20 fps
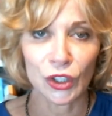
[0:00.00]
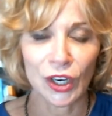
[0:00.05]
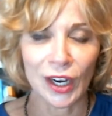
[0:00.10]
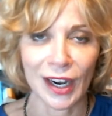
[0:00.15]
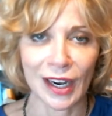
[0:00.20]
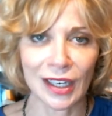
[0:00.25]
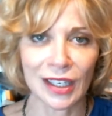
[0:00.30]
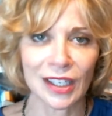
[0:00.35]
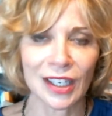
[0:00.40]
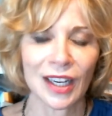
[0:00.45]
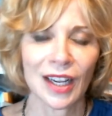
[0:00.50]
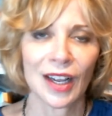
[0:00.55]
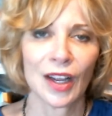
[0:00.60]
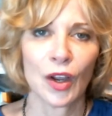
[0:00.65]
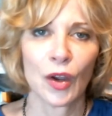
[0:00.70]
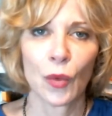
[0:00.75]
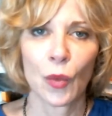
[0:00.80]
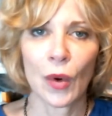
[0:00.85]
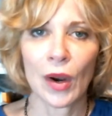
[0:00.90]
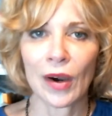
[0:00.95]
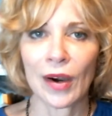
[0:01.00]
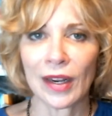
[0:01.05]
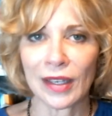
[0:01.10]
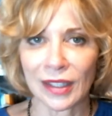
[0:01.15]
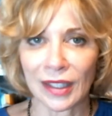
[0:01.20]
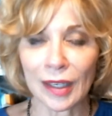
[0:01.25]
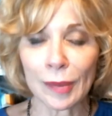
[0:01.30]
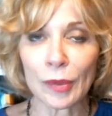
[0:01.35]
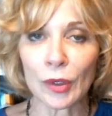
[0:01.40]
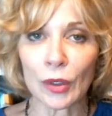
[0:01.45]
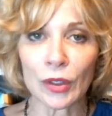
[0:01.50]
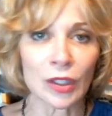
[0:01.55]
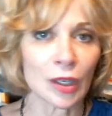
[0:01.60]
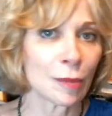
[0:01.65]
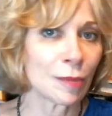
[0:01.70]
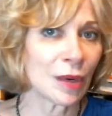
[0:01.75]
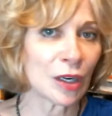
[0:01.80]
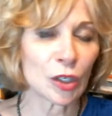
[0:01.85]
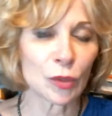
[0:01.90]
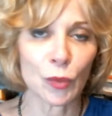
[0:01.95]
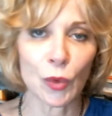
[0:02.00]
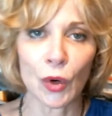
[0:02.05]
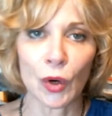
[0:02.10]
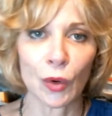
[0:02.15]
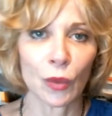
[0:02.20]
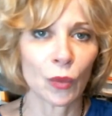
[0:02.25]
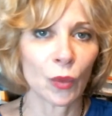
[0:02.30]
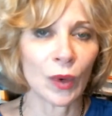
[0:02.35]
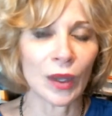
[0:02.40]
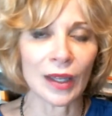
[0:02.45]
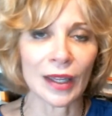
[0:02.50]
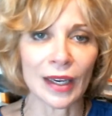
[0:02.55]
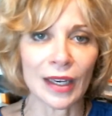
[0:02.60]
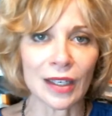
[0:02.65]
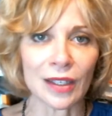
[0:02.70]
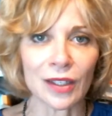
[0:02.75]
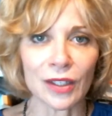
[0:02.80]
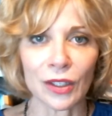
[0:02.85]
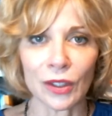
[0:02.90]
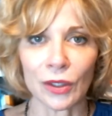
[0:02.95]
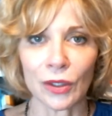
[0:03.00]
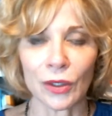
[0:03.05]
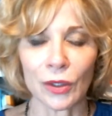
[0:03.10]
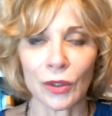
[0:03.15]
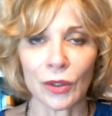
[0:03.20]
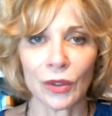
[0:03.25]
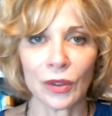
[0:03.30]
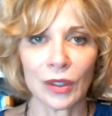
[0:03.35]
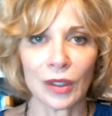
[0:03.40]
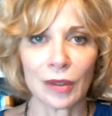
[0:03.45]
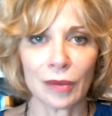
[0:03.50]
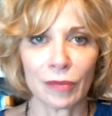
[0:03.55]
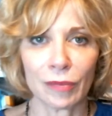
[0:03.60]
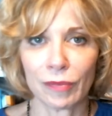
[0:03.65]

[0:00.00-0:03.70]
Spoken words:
change, whereas liberals are much more willing to